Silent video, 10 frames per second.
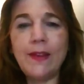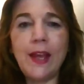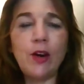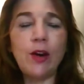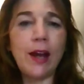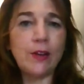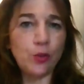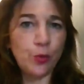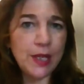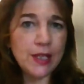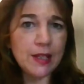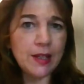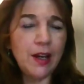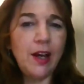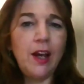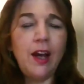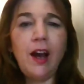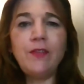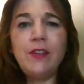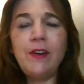and they are at risk
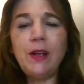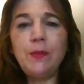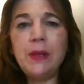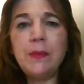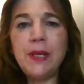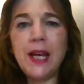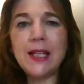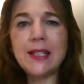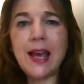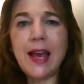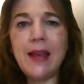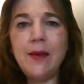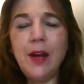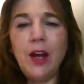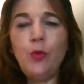of developing PsA?